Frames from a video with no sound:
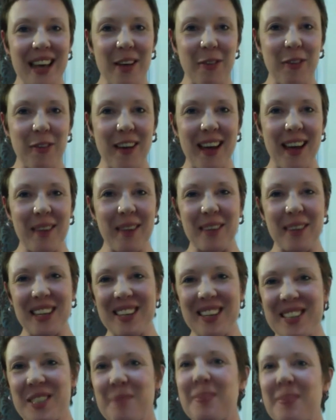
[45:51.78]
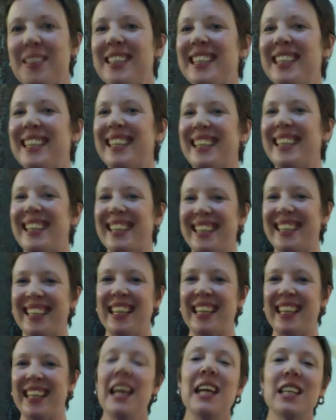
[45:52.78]
and my husband,
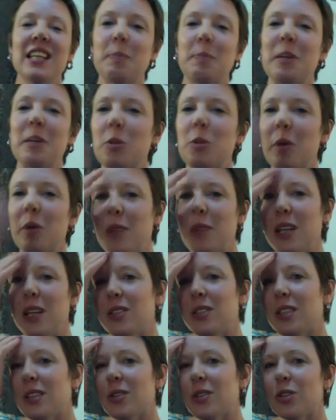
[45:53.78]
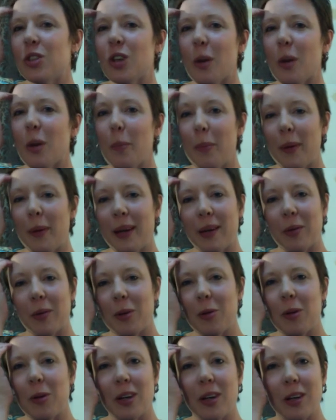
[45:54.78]
especially when we used to go shopping when we
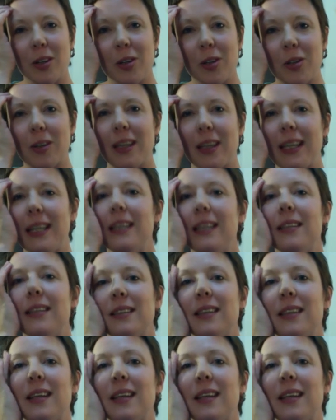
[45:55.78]
were hungry, and